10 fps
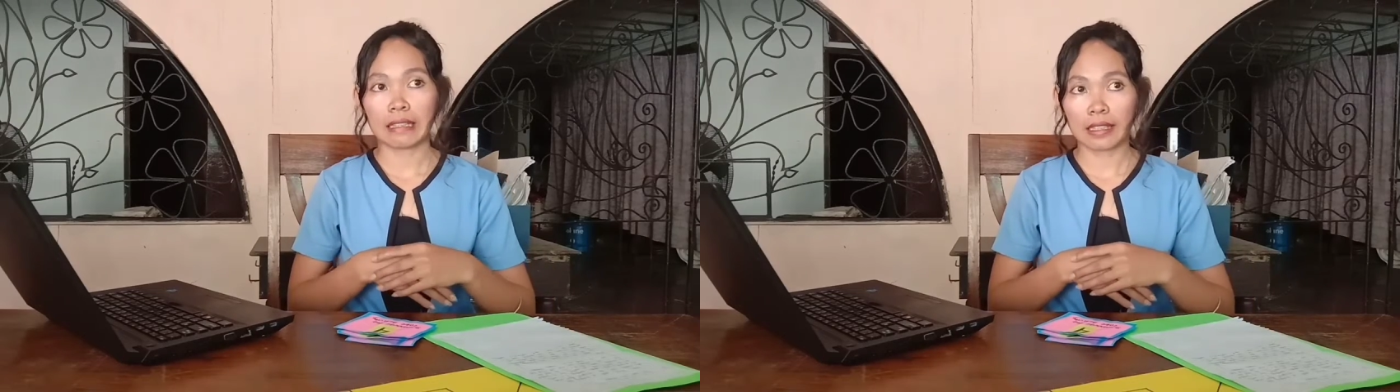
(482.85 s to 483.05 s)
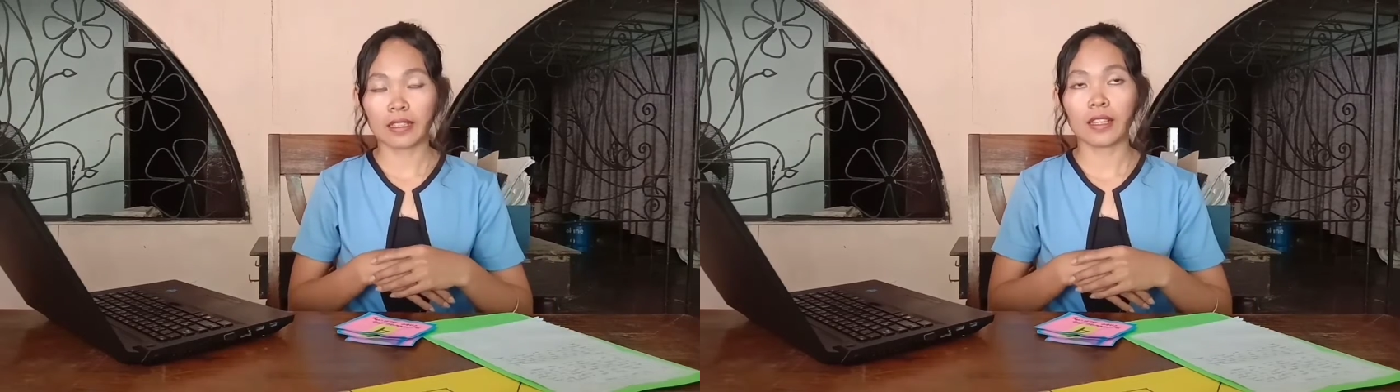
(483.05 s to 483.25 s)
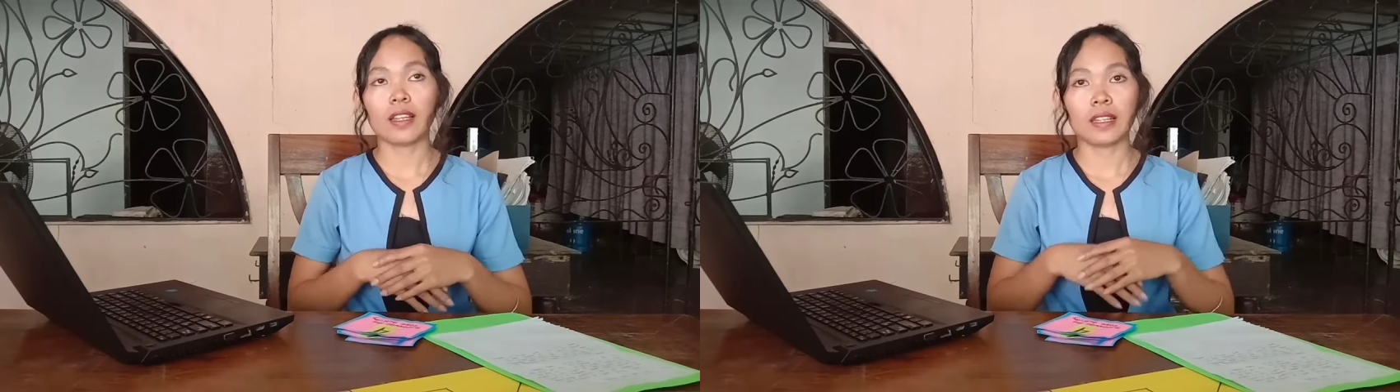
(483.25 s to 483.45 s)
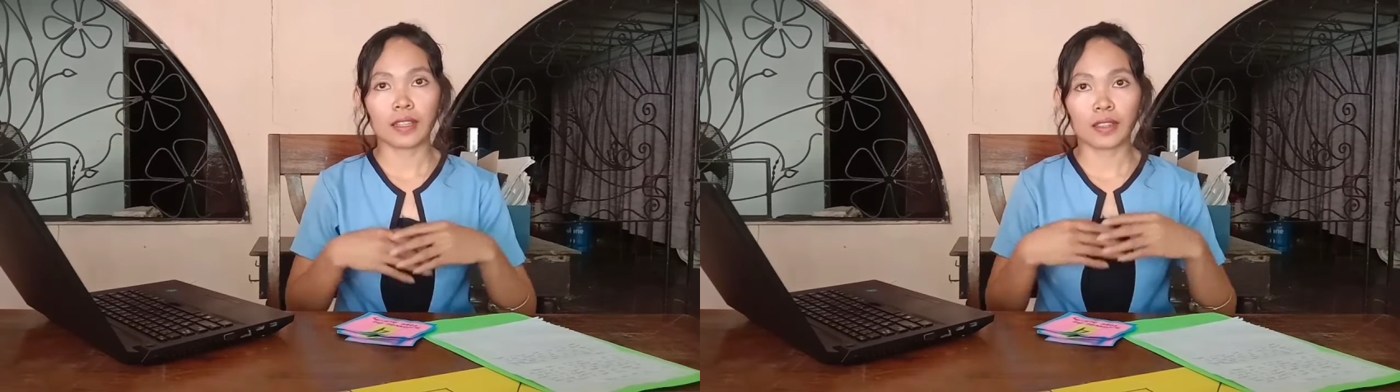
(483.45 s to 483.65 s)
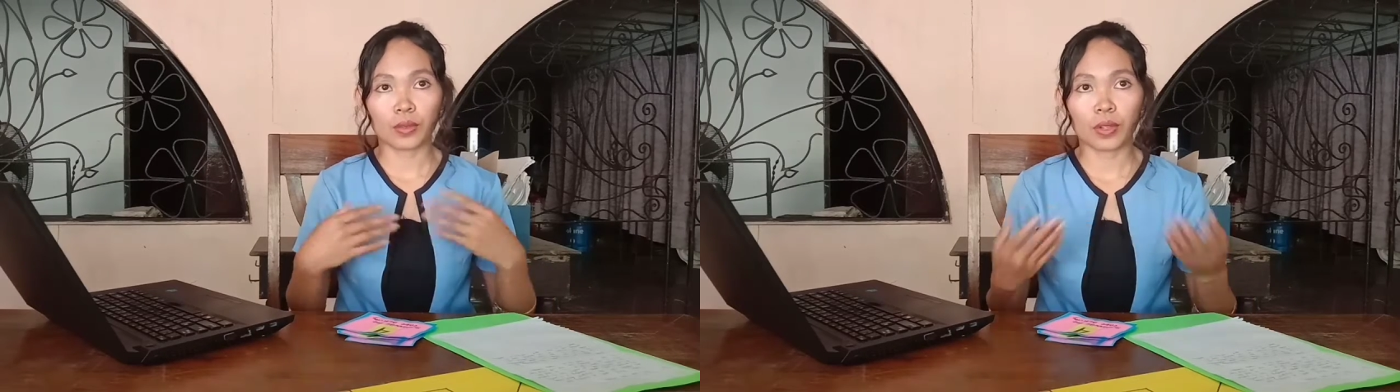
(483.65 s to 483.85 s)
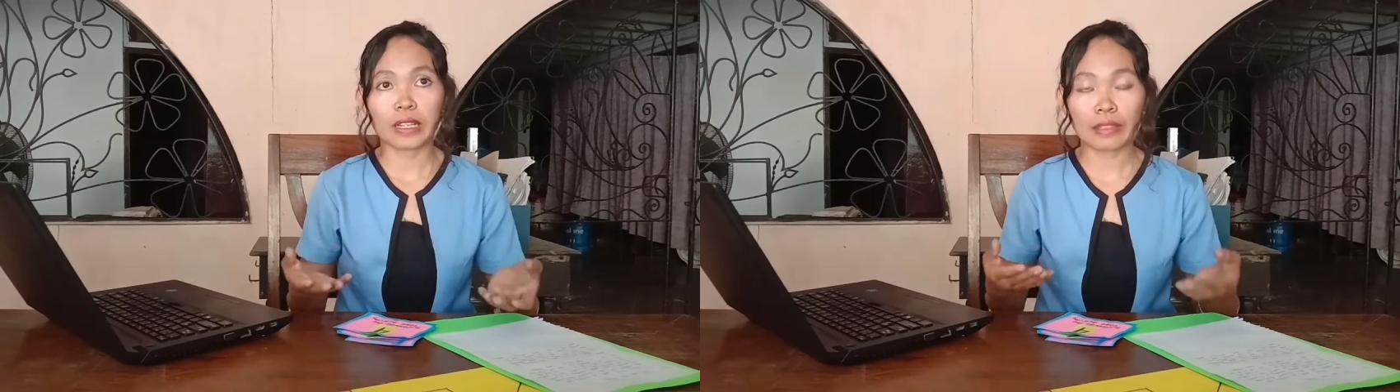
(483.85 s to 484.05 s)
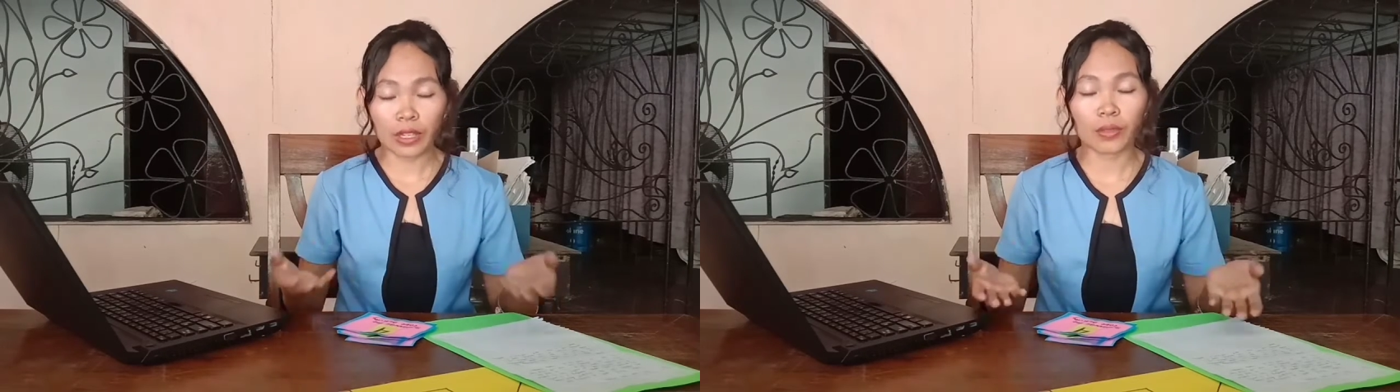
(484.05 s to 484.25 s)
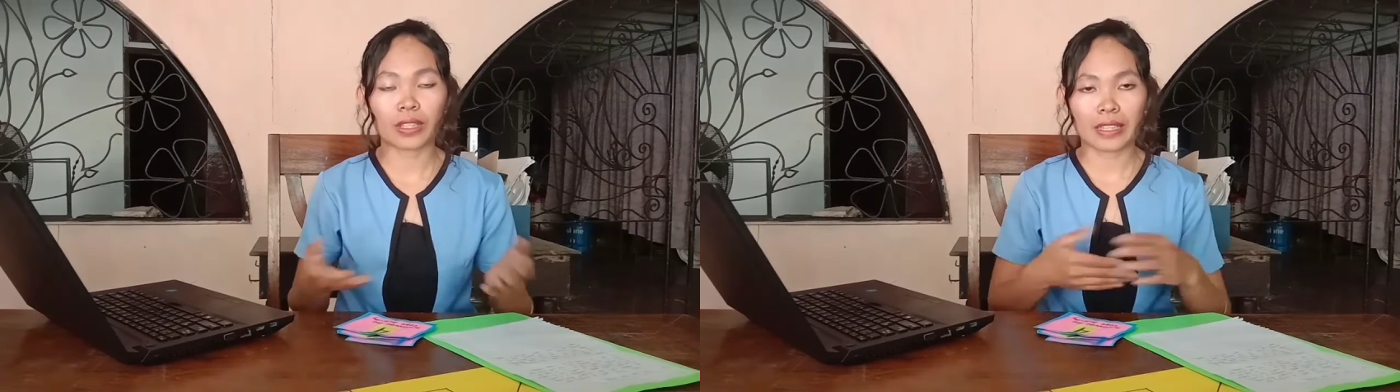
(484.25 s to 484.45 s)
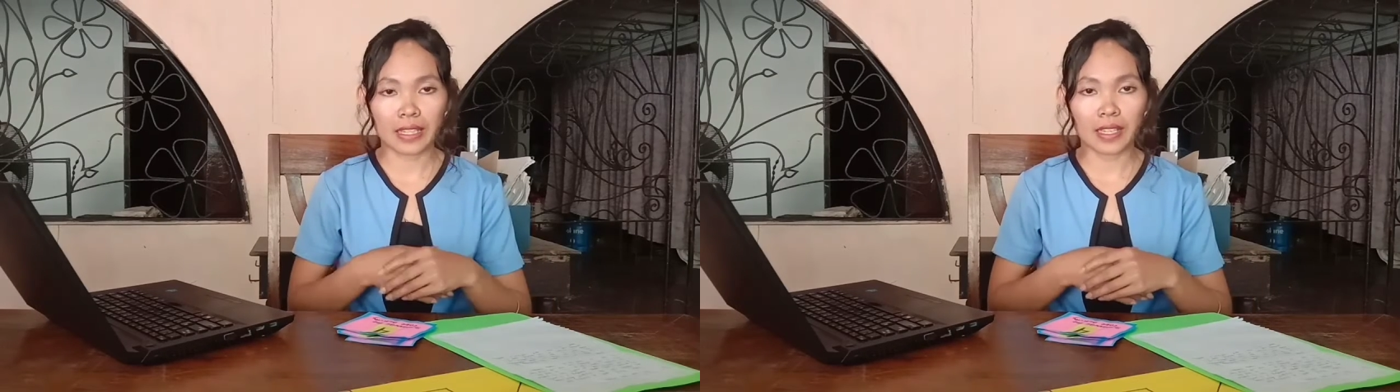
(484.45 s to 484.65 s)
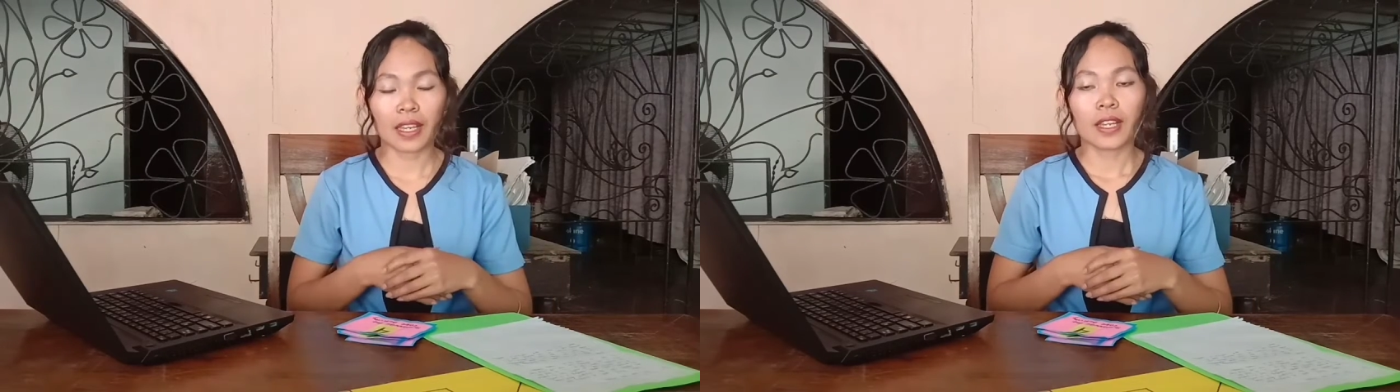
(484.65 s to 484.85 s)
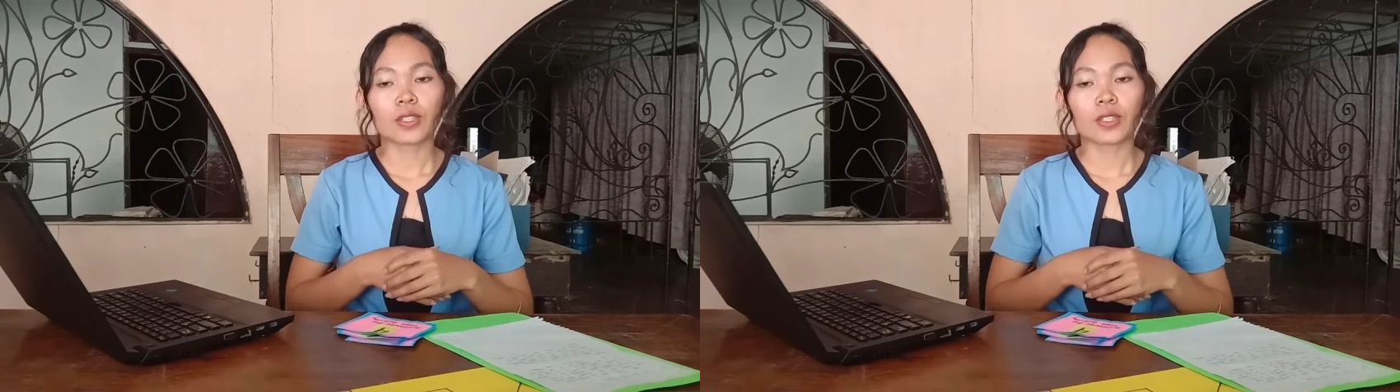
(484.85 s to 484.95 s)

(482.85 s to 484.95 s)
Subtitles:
in literally,